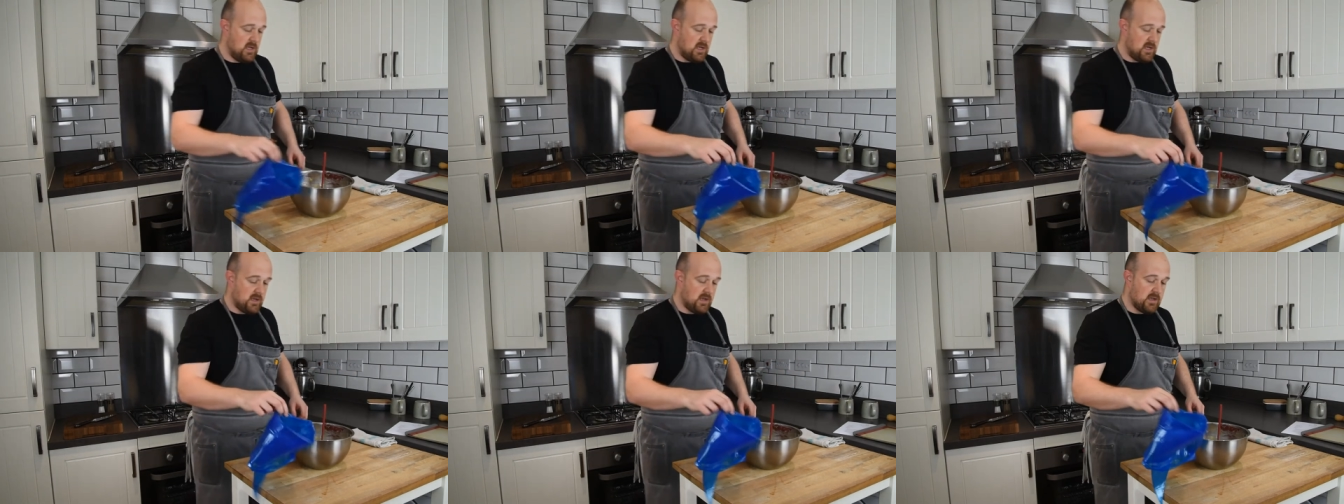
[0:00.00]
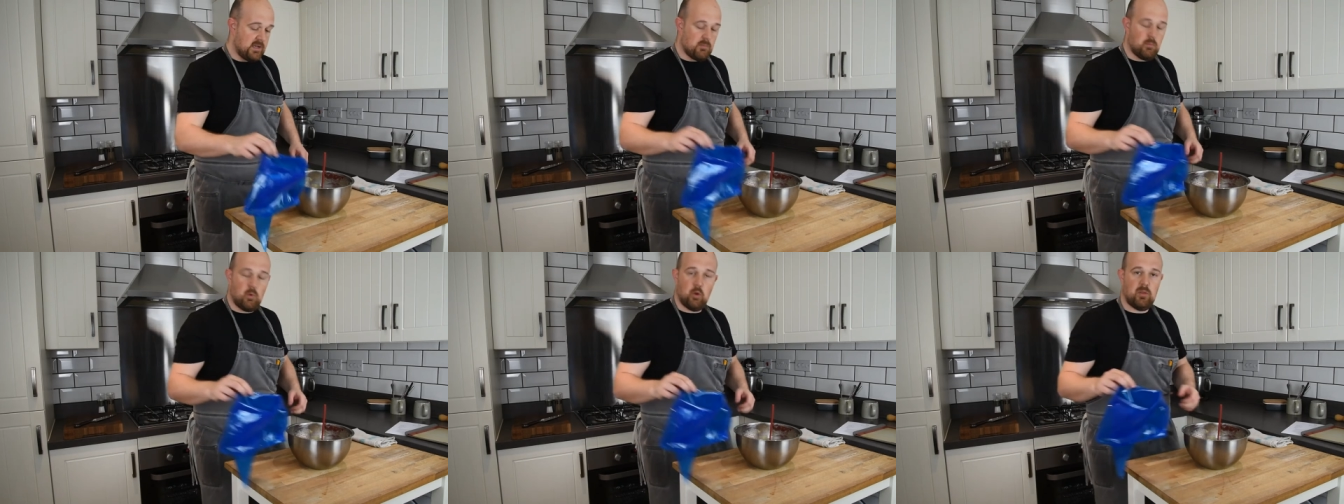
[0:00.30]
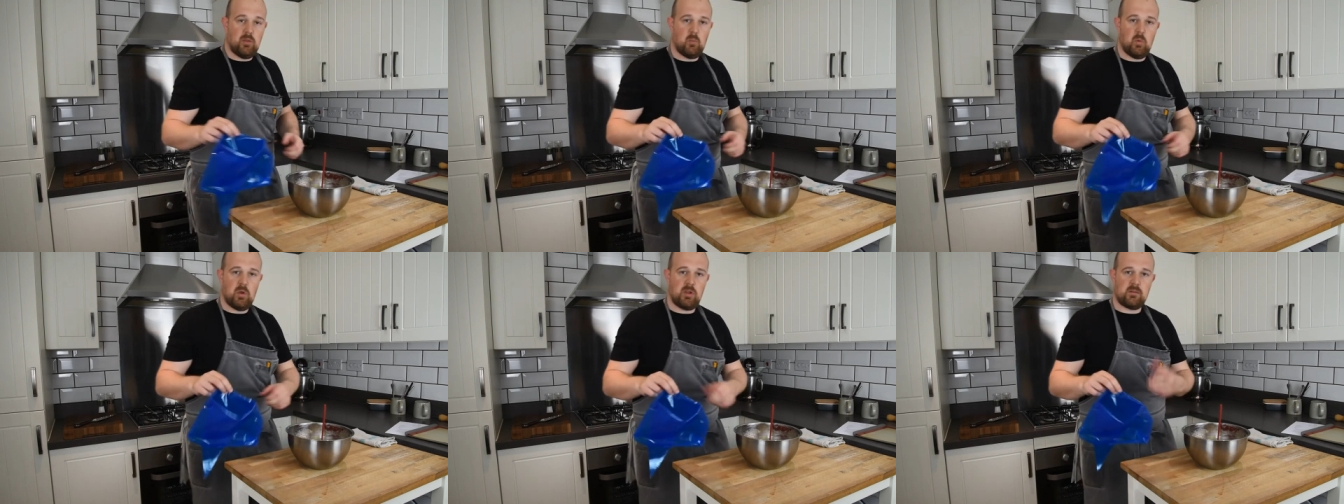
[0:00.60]
Uh, you're more
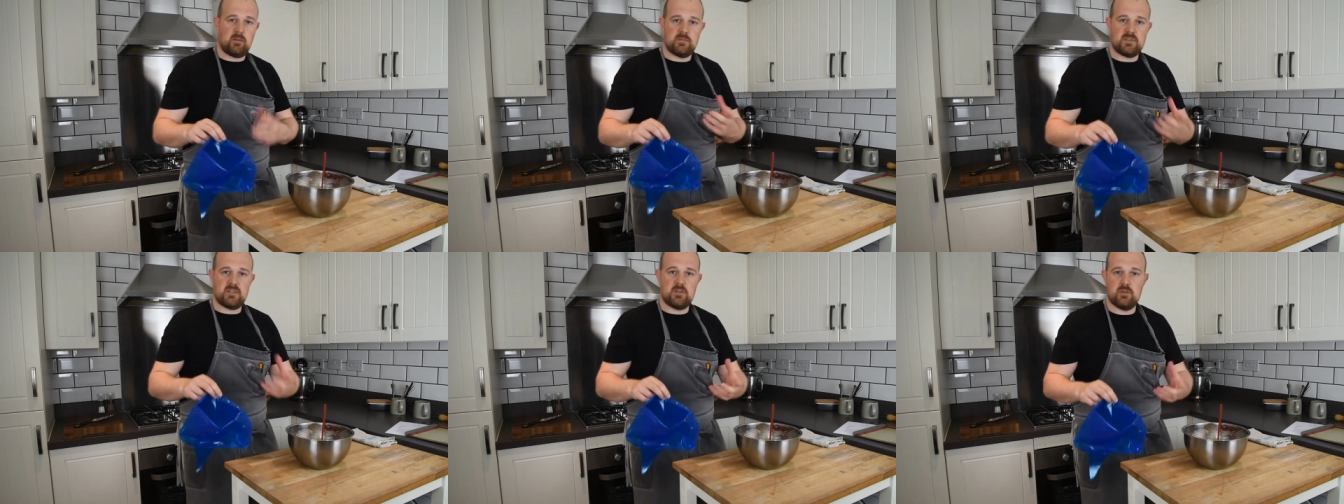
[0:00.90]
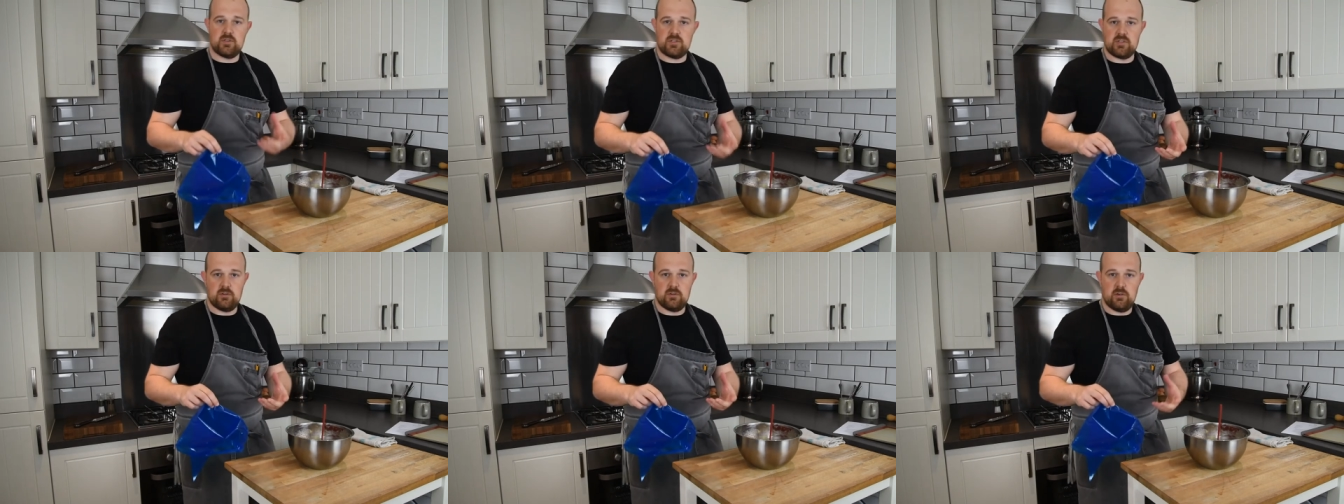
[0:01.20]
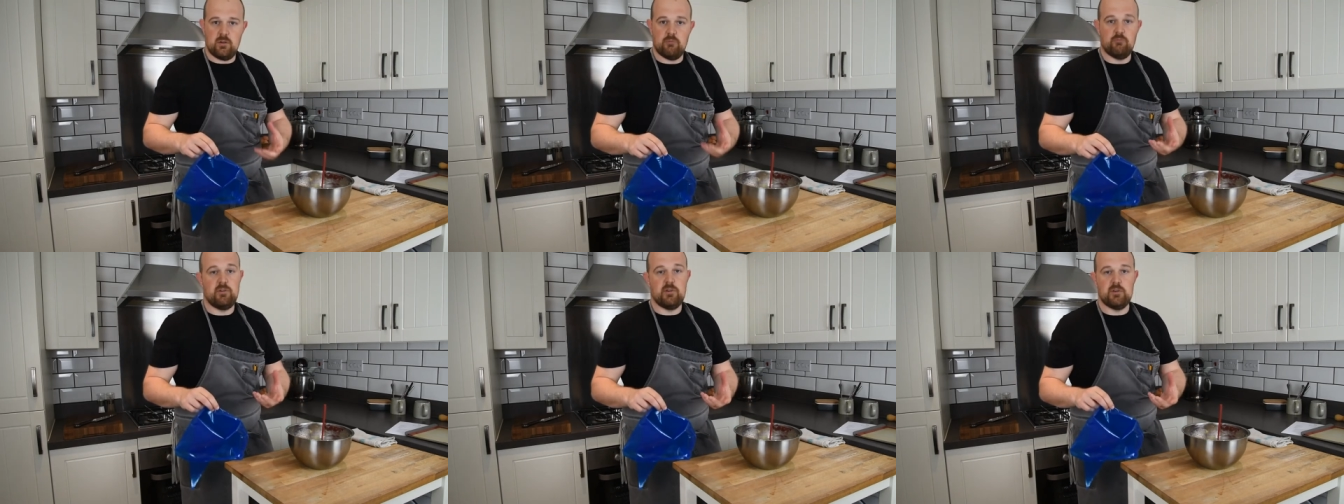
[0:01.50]
than welcome to use a,
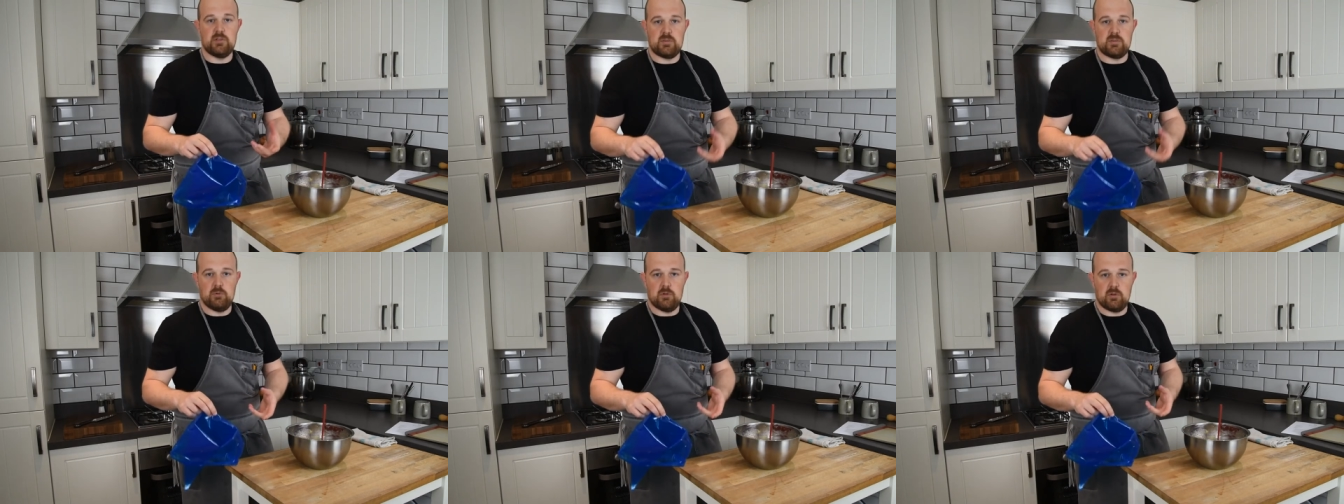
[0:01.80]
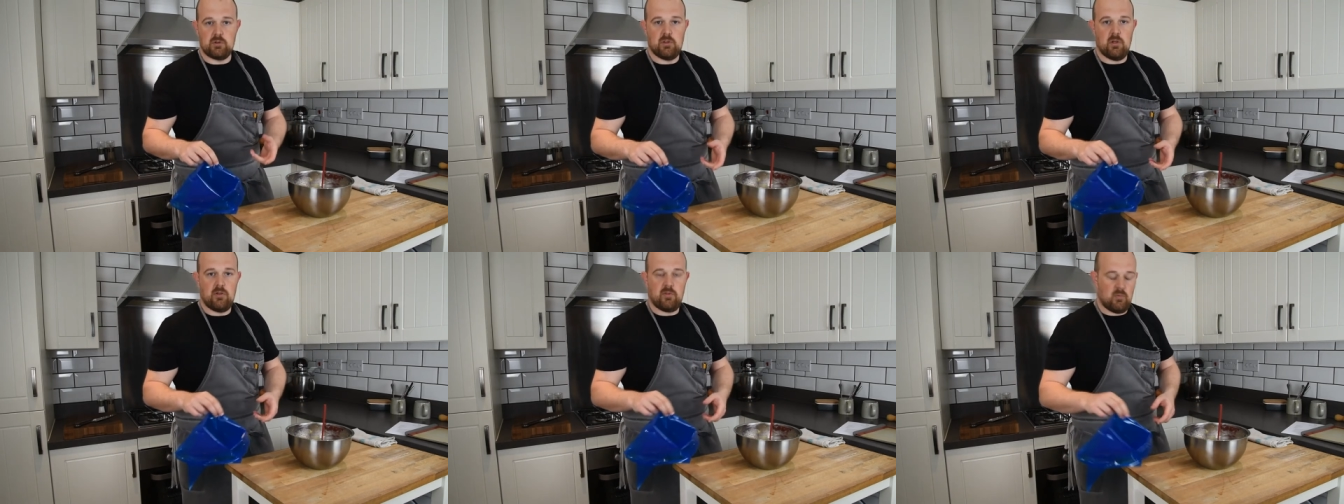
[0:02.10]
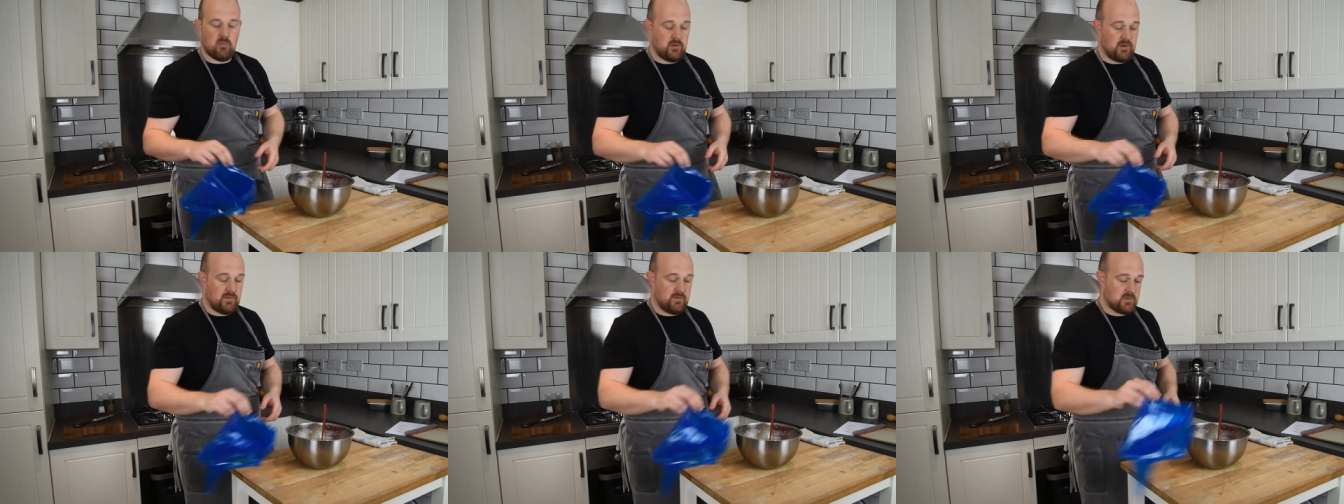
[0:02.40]
a, reusable cloth
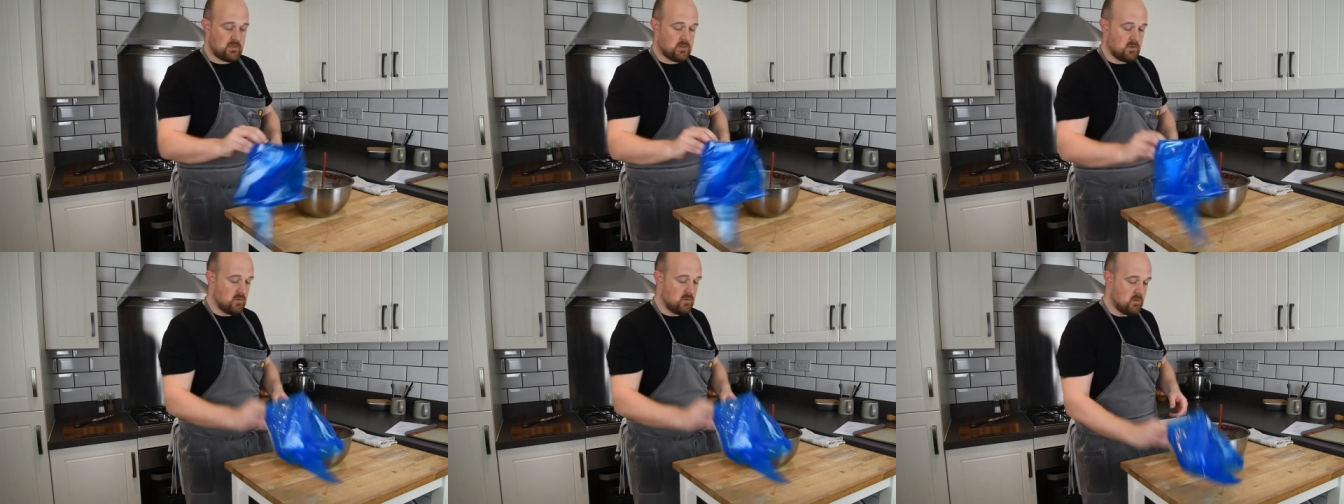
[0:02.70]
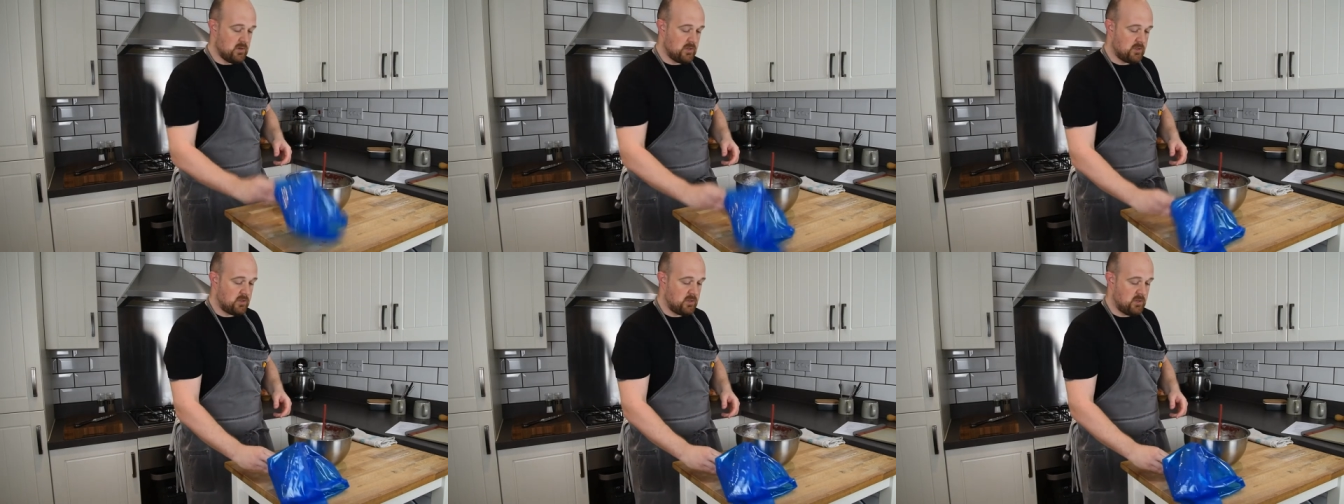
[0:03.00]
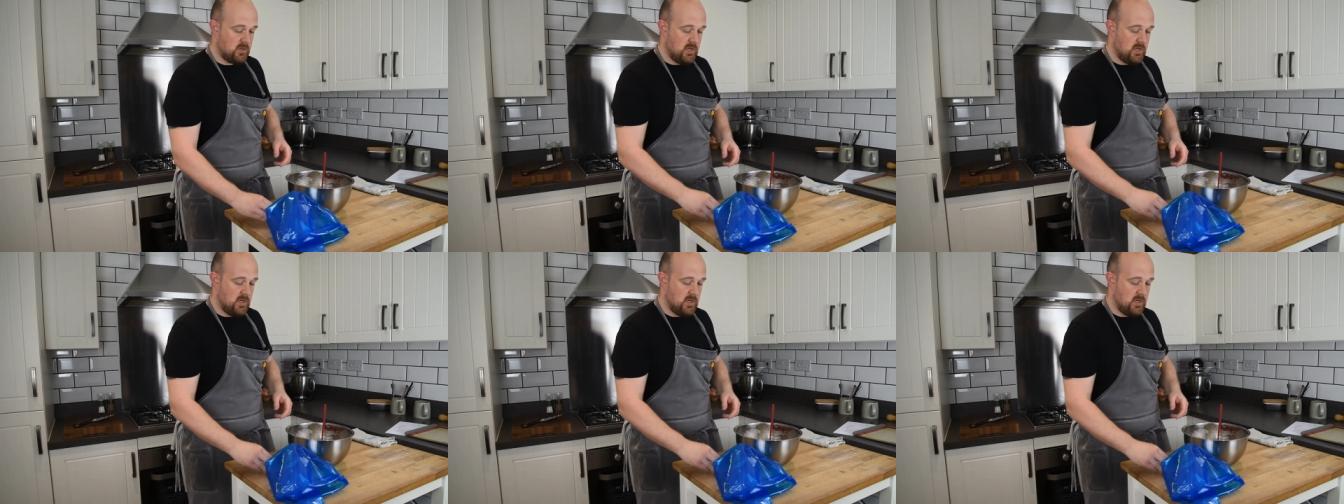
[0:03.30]
one if you so wish.